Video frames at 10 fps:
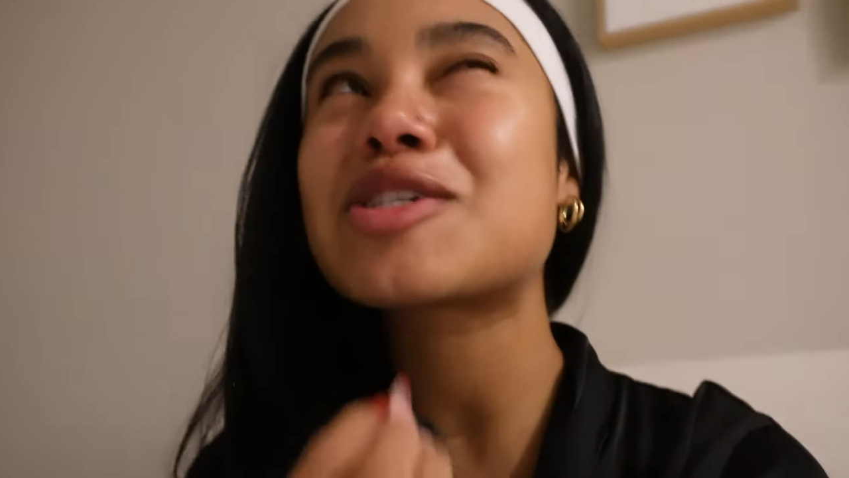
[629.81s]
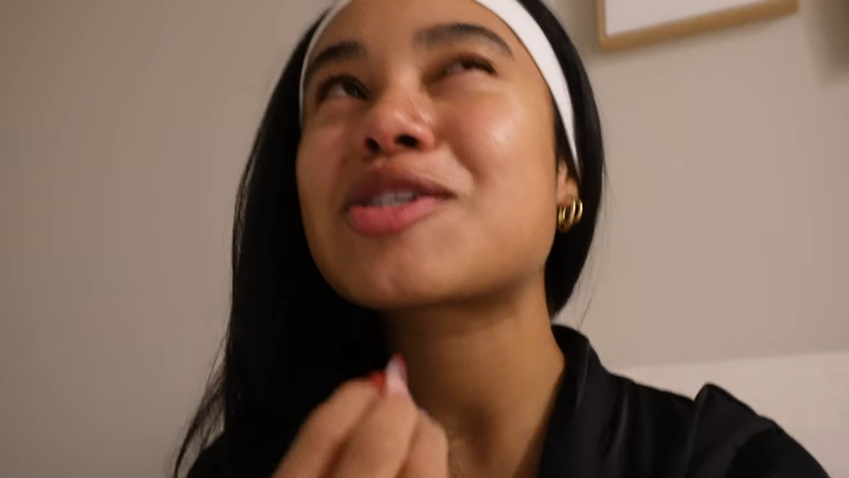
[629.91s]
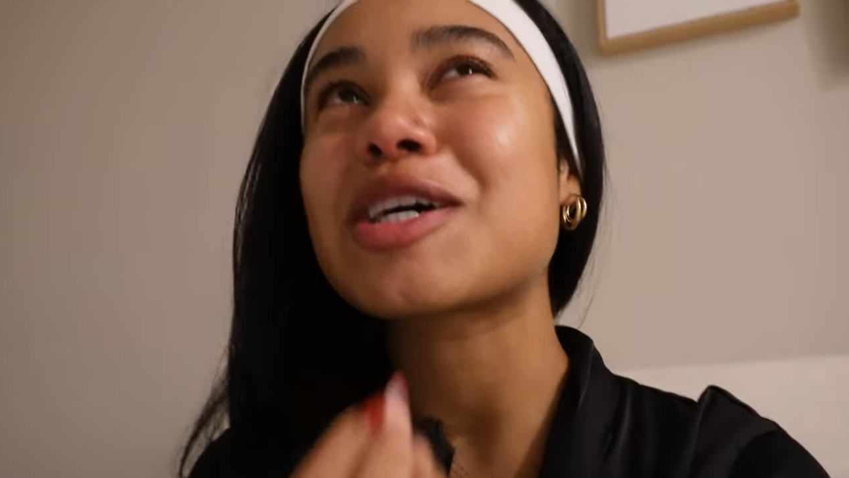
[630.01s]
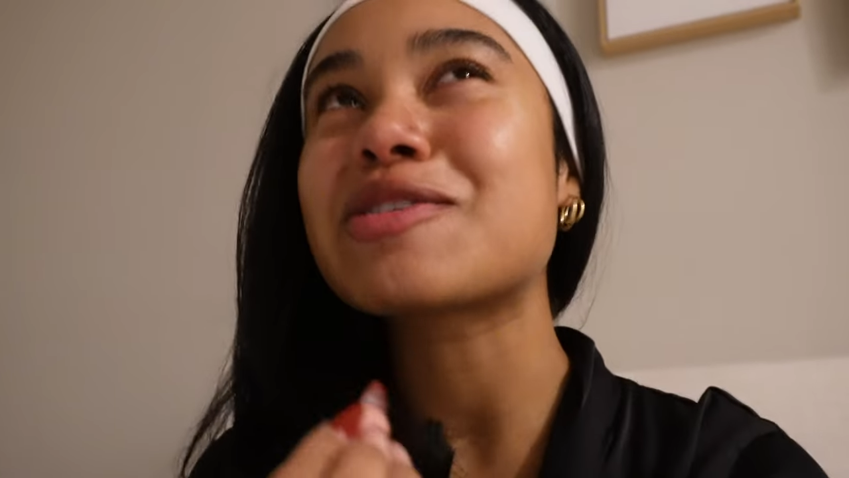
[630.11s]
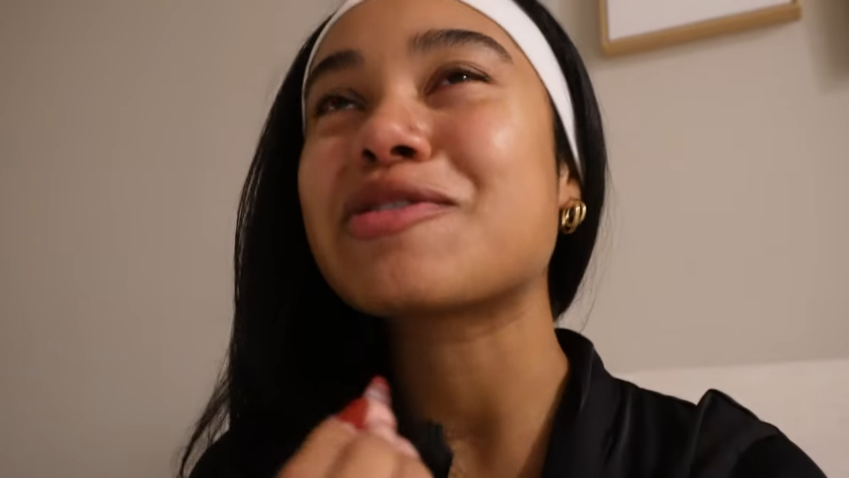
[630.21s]

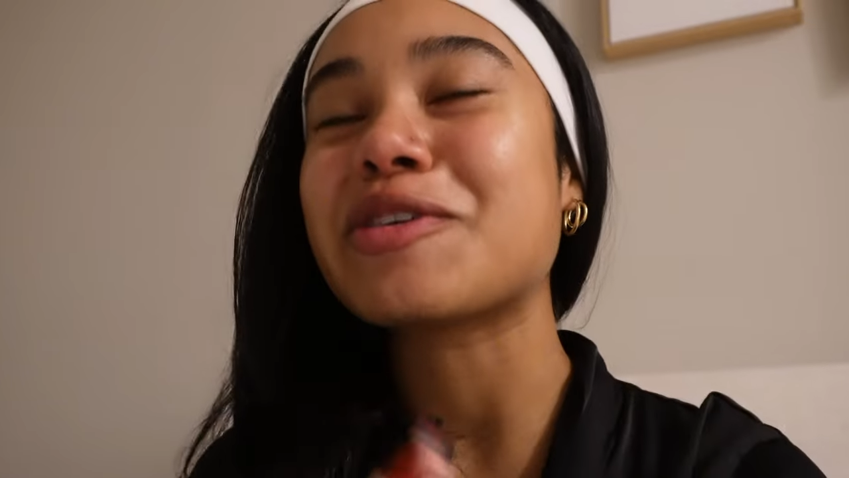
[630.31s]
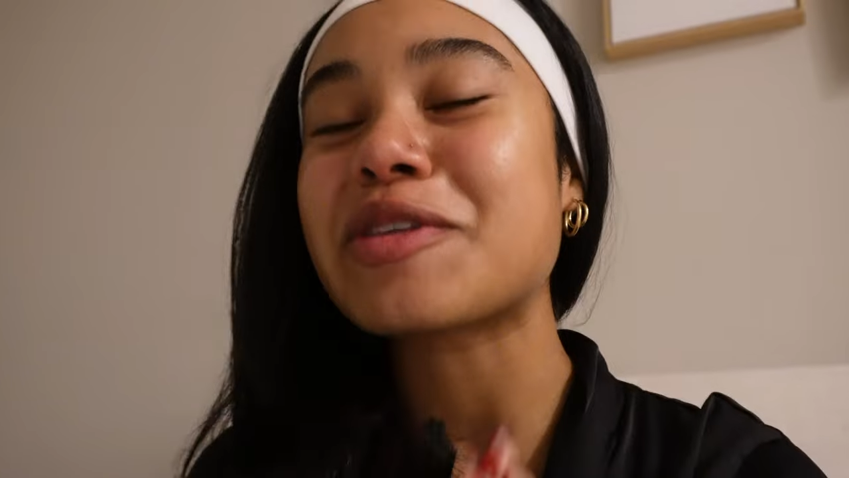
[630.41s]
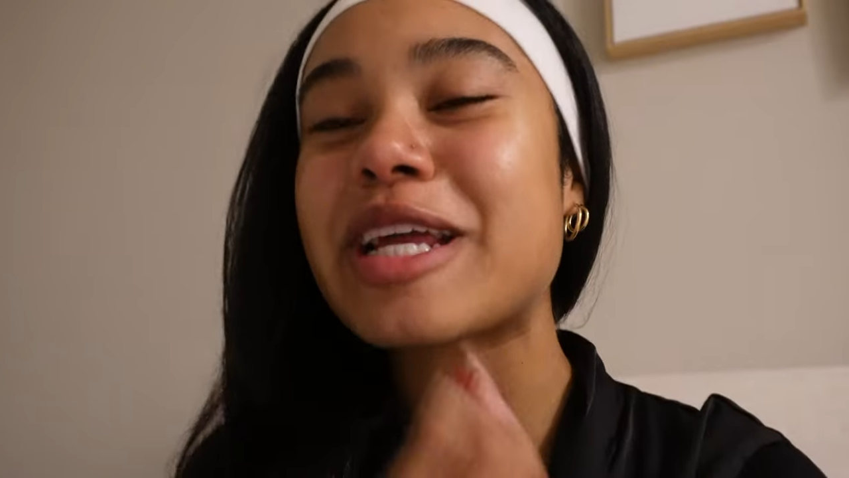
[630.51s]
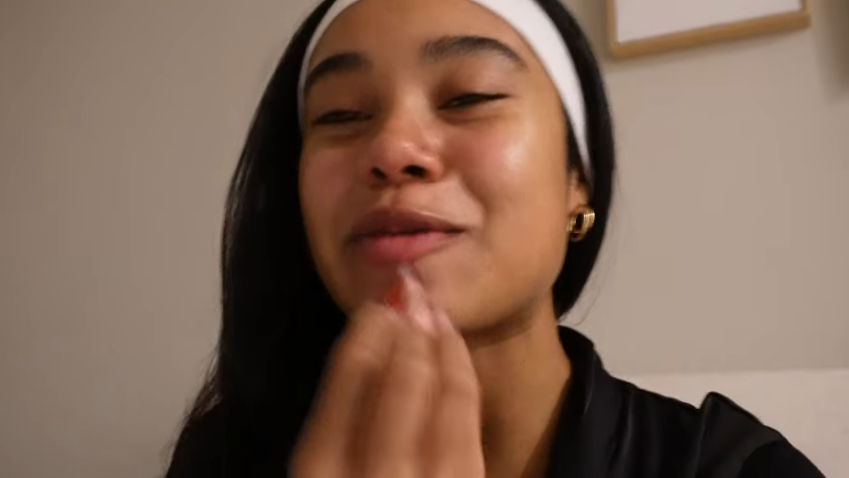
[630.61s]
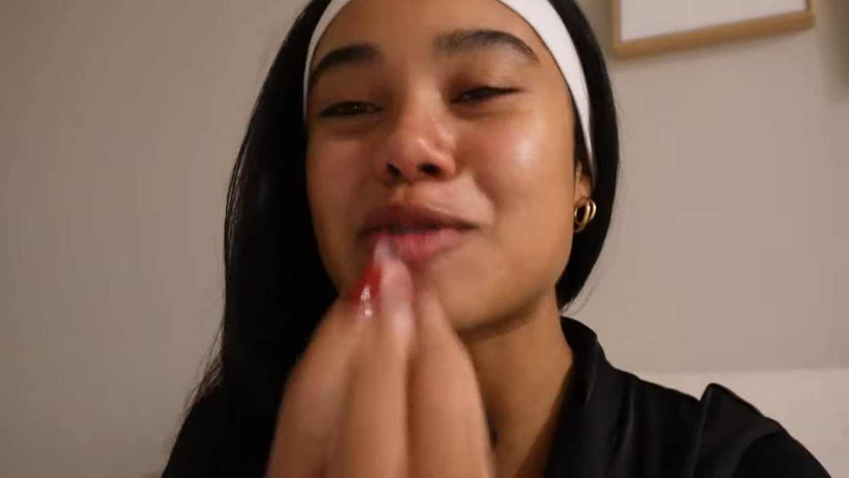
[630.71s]
stressful
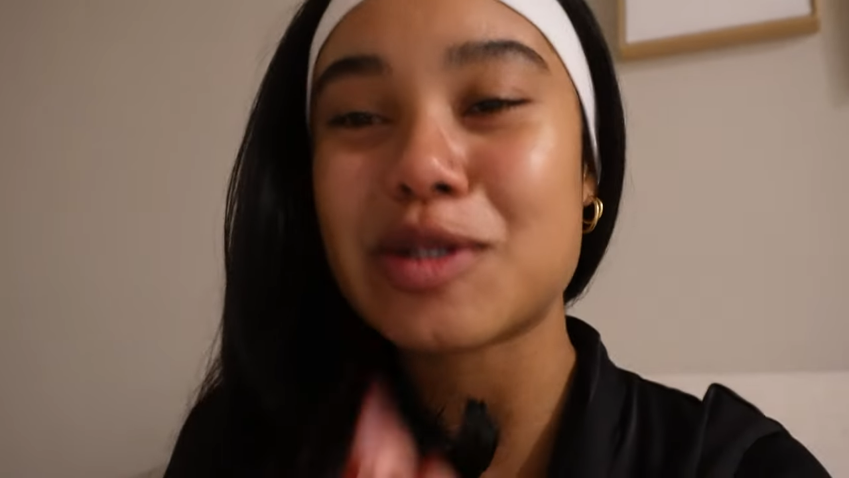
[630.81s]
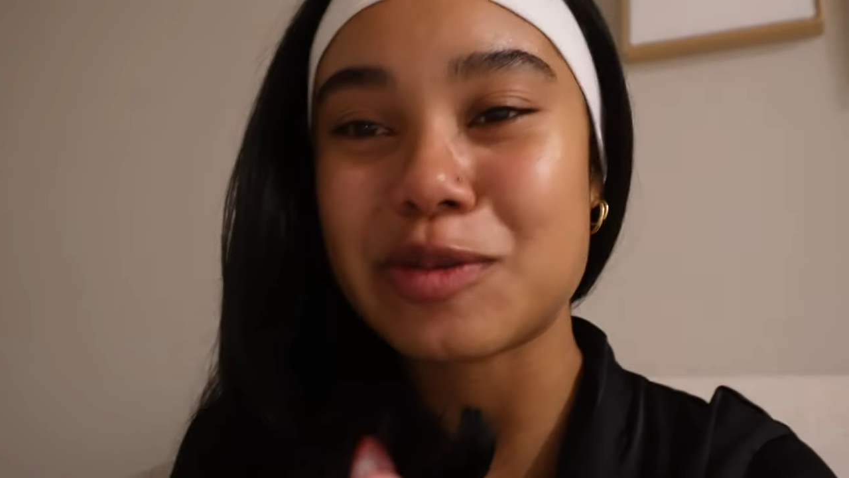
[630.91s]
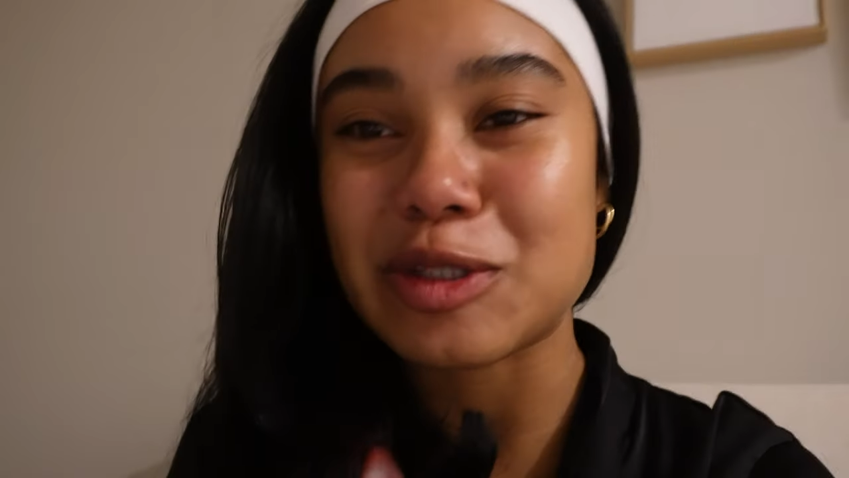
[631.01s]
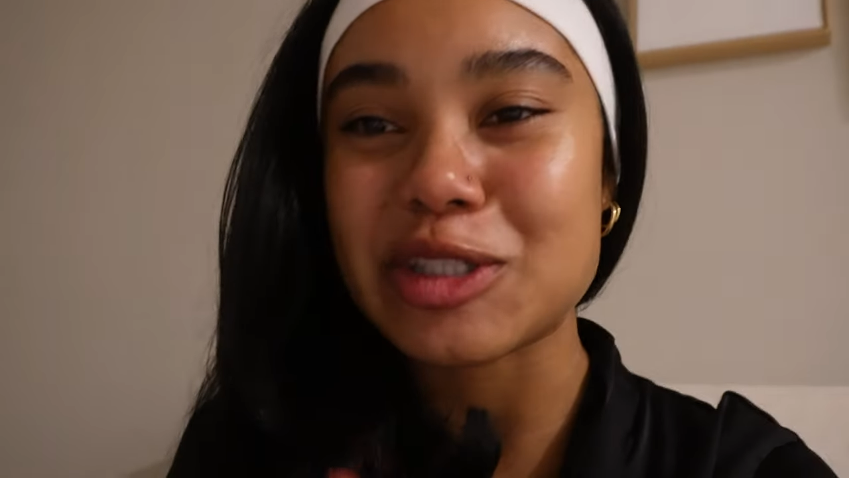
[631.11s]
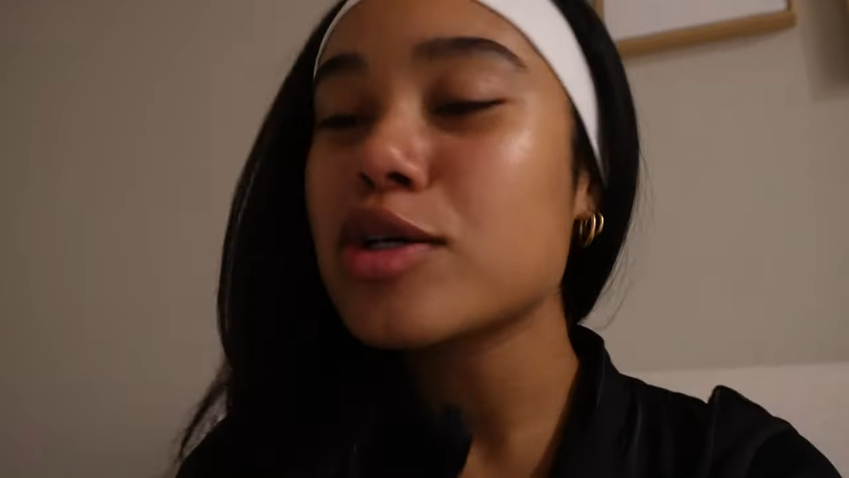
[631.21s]
that I'm so
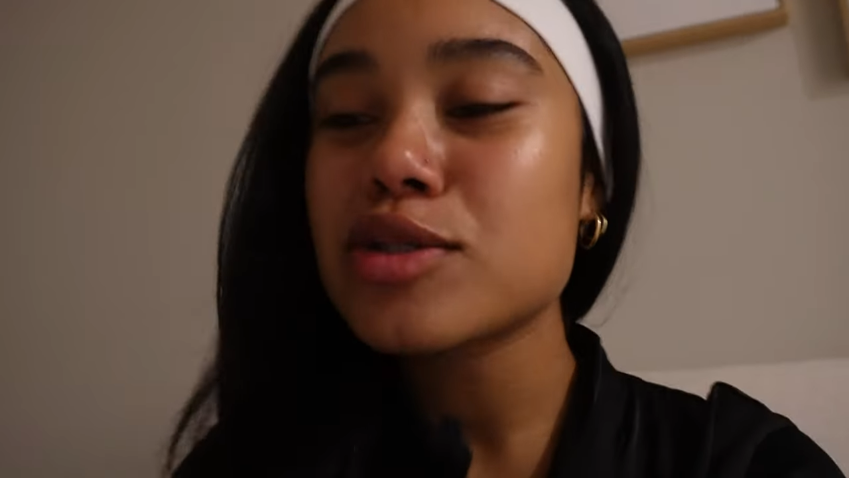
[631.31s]
emotional.